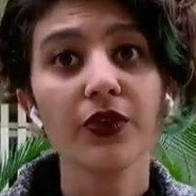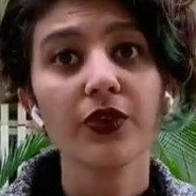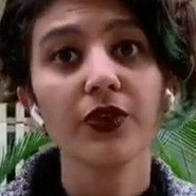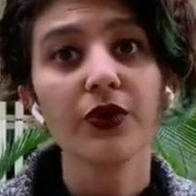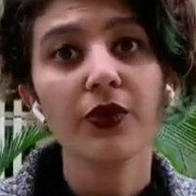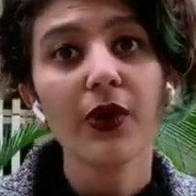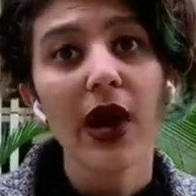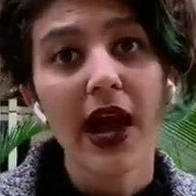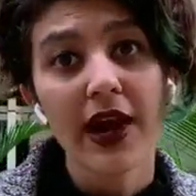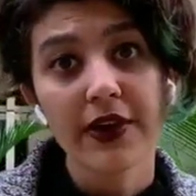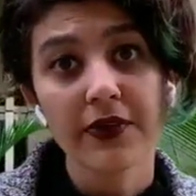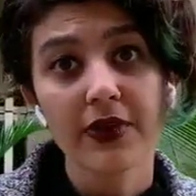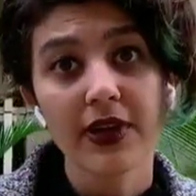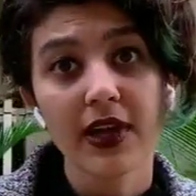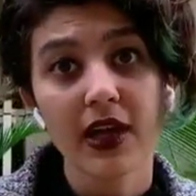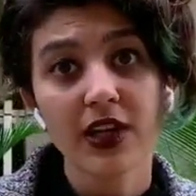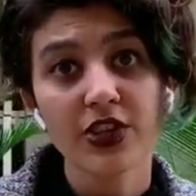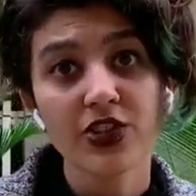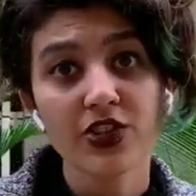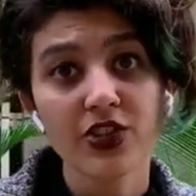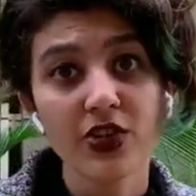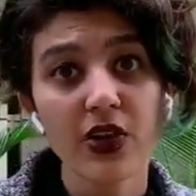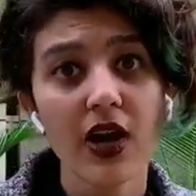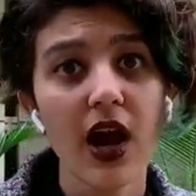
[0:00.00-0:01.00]
to do
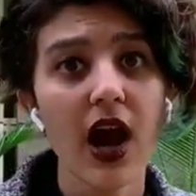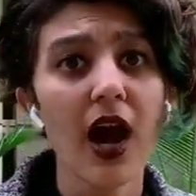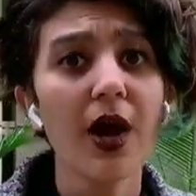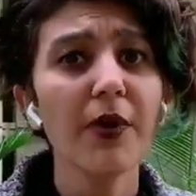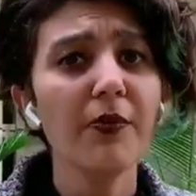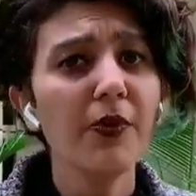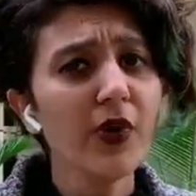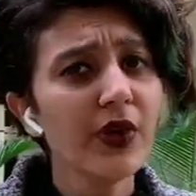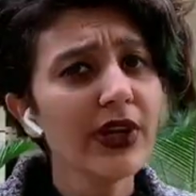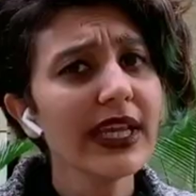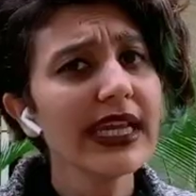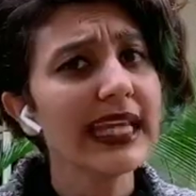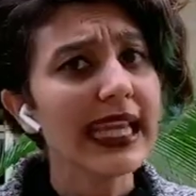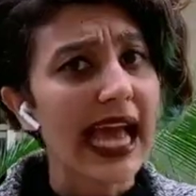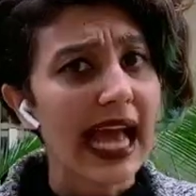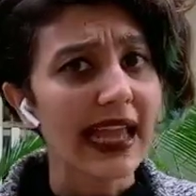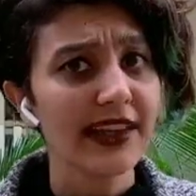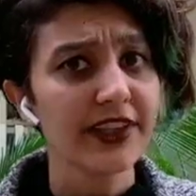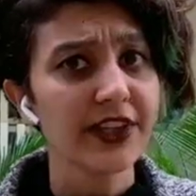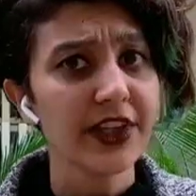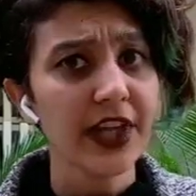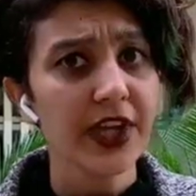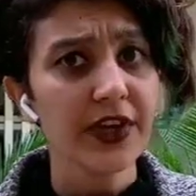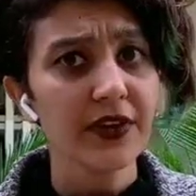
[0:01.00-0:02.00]
agriculture are more
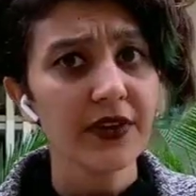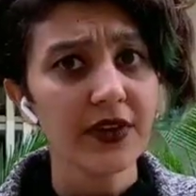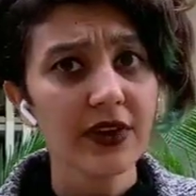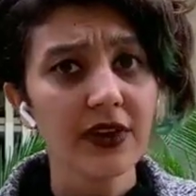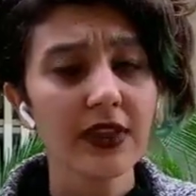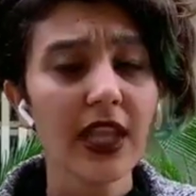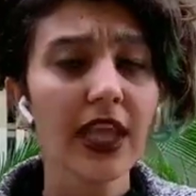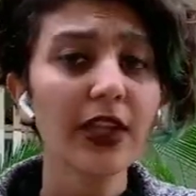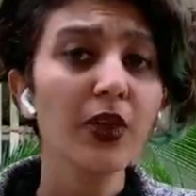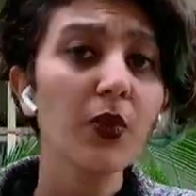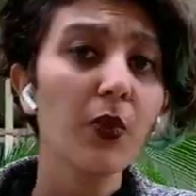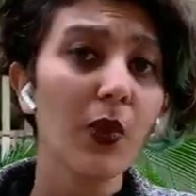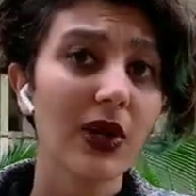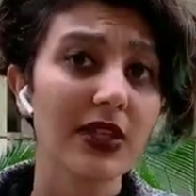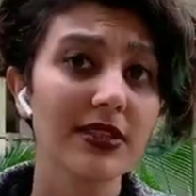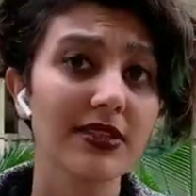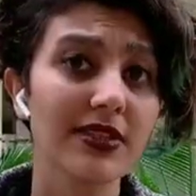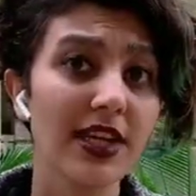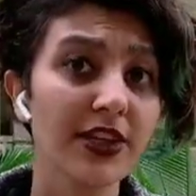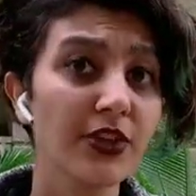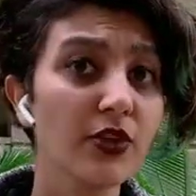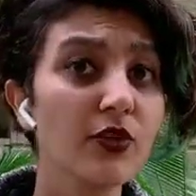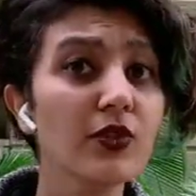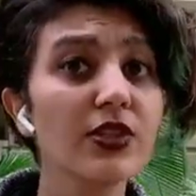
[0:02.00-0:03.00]
egalitarian than the
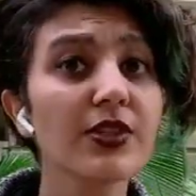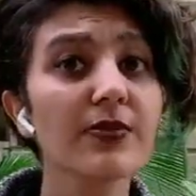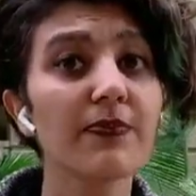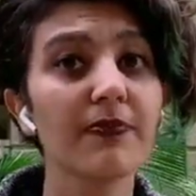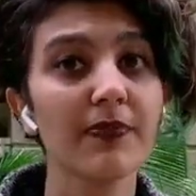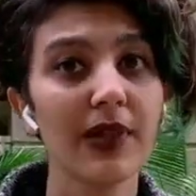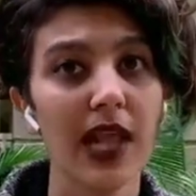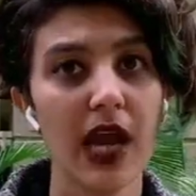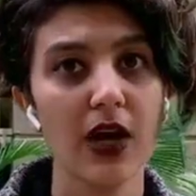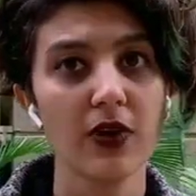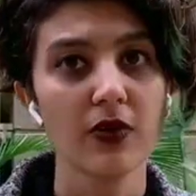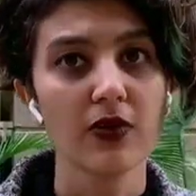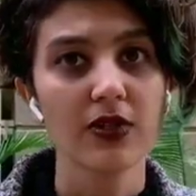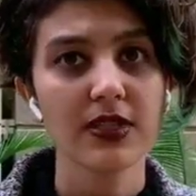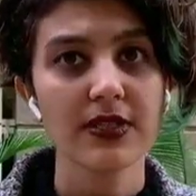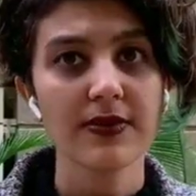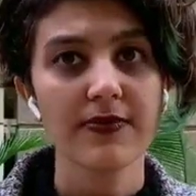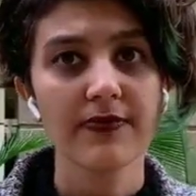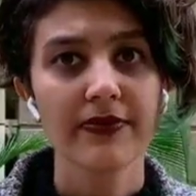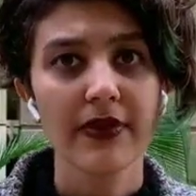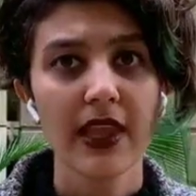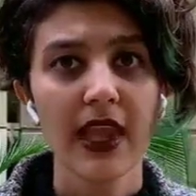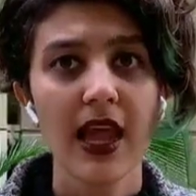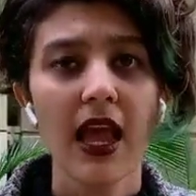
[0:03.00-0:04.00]
ones that used
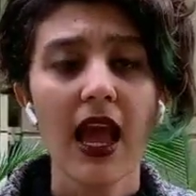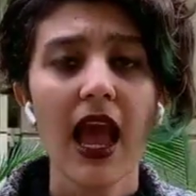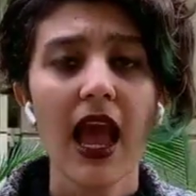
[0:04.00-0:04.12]
plows.